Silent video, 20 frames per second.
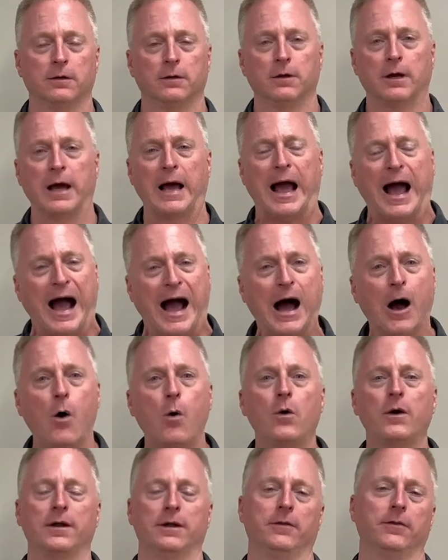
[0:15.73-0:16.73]
how
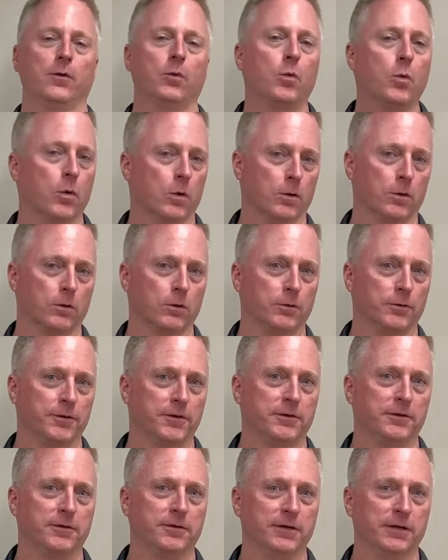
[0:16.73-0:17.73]
in the world
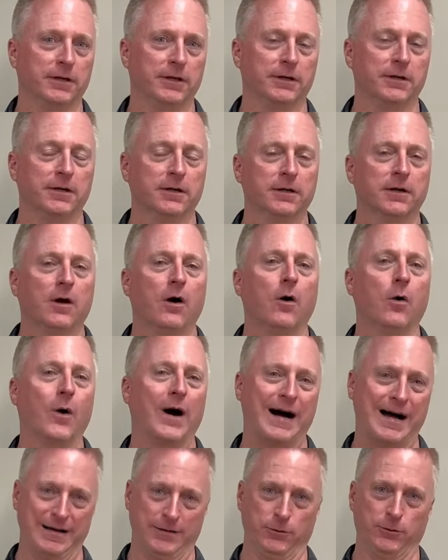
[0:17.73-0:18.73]
did
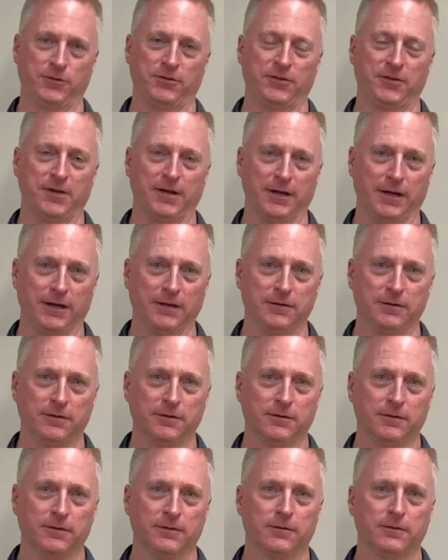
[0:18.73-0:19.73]
Ohio State
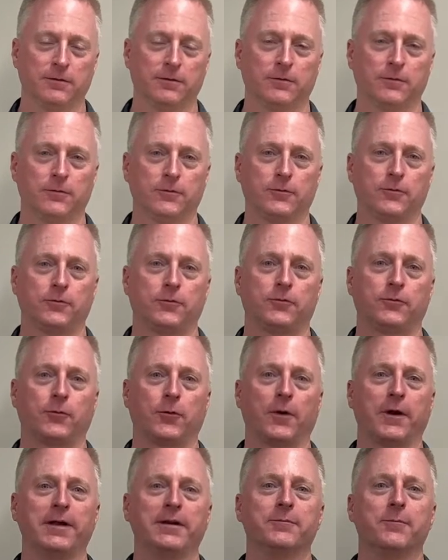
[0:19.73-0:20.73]

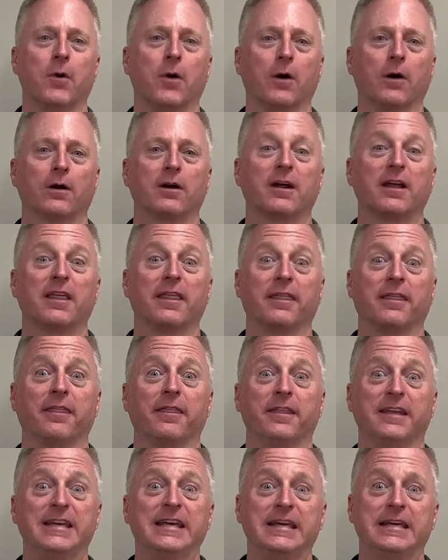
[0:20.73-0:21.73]
trademark
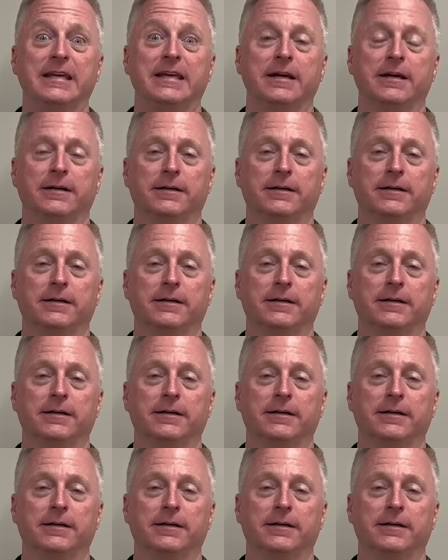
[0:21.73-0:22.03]
"the"?